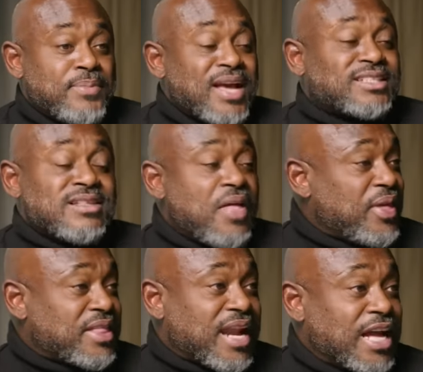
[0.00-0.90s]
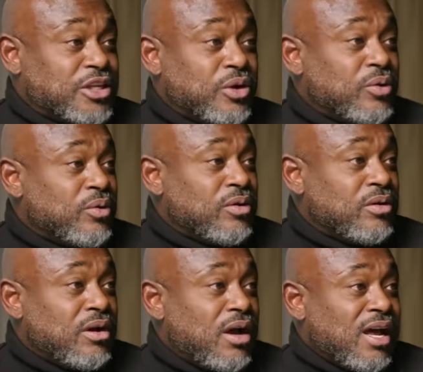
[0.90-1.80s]
There's nothing that I do
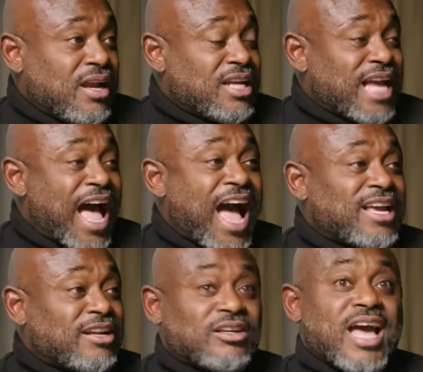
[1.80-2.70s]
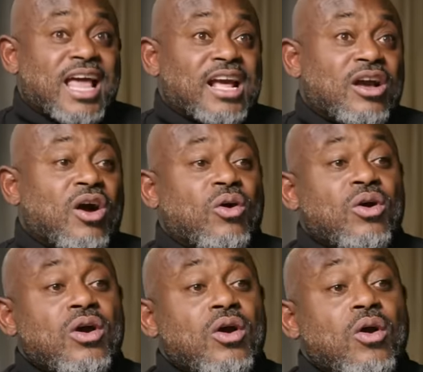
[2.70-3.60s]
unless I could look at it and go,